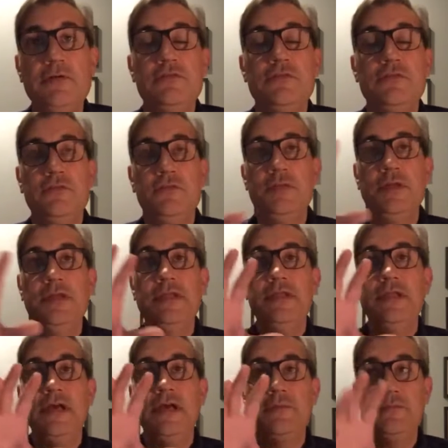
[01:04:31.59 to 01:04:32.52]
to
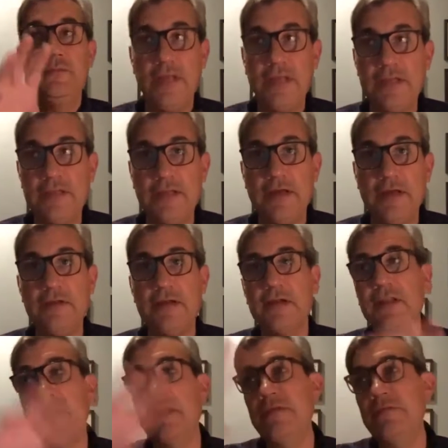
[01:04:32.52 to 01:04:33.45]
be um, taken down in
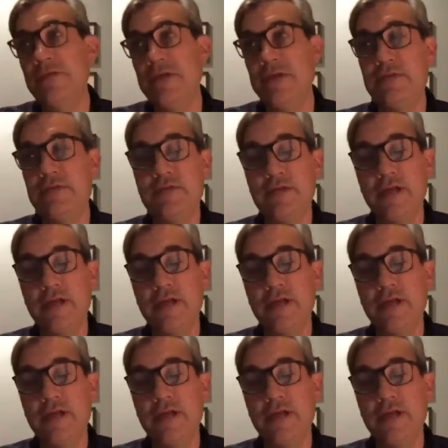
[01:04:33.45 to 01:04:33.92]
Cleveland,